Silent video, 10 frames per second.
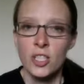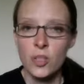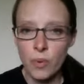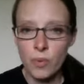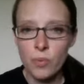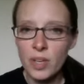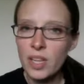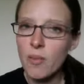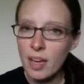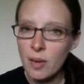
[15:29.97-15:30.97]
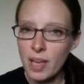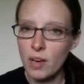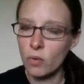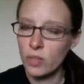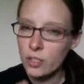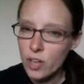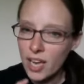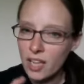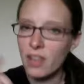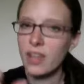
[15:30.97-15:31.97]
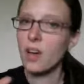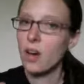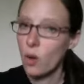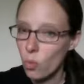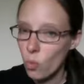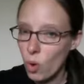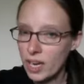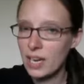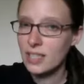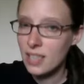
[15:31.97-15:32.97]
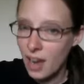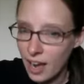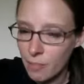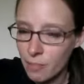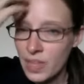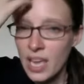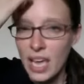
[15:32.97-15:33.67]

So I would really recommend only trying like one at a time,